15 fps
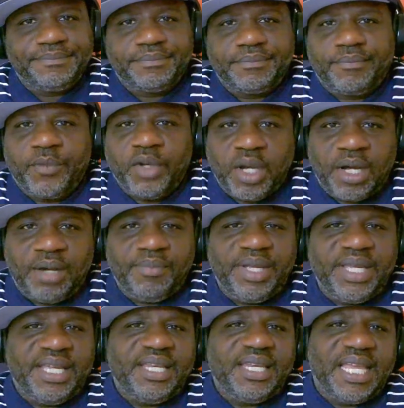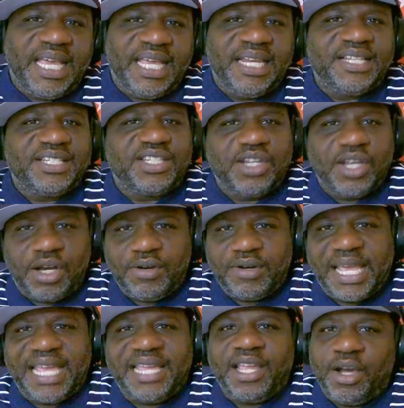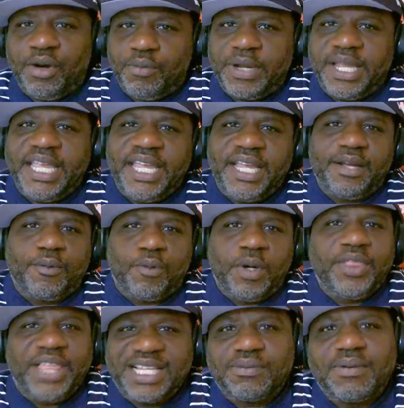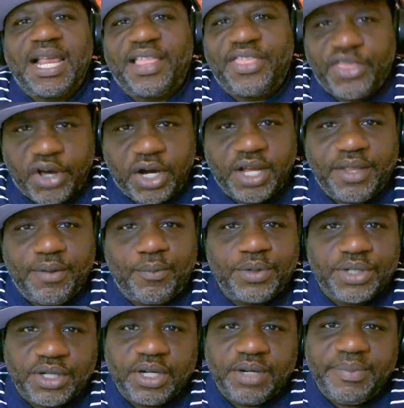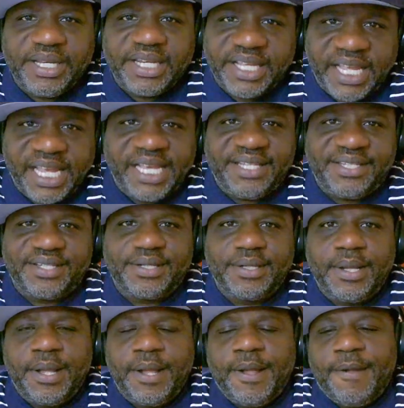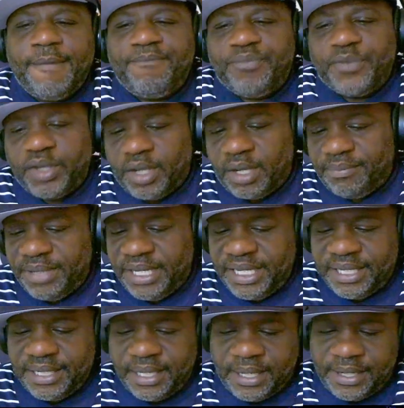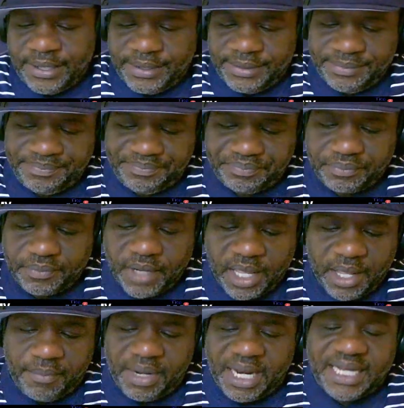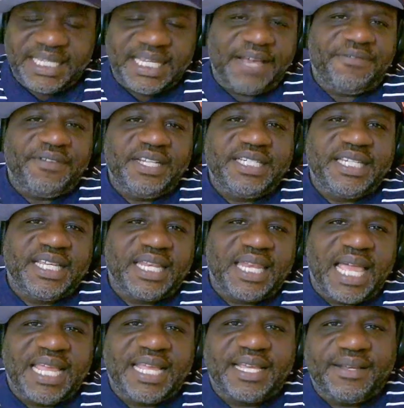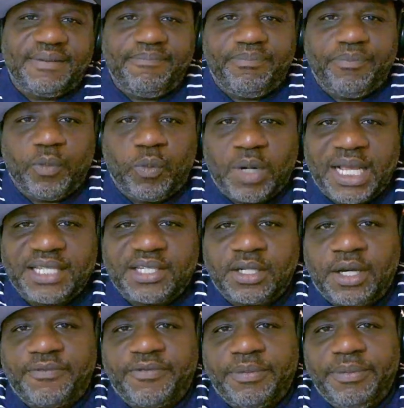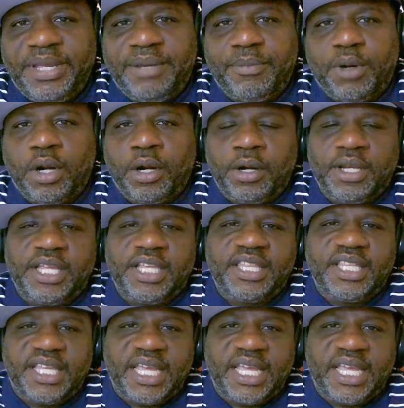You know what I mean? Letting us know that, yo, we're here. Well, that's what I thought was going to be the case. You know what I mean? But I definitely did like what I saw from him early in the game.